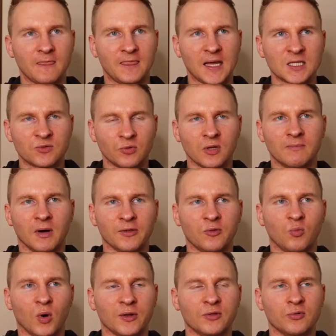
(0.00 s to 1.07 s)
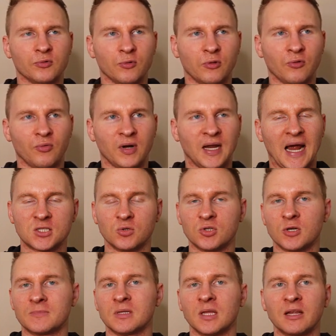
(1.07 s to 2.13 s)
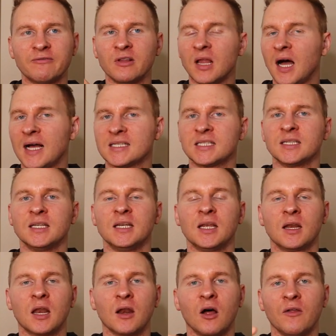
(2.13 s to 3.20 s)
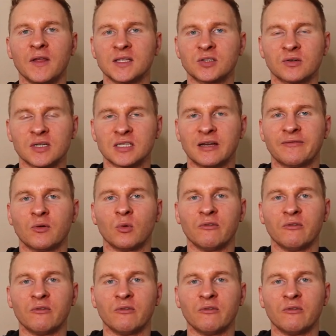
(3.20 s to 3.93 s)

That's really month 1 through 3. So in terms of link velocity and all that sort of stuff,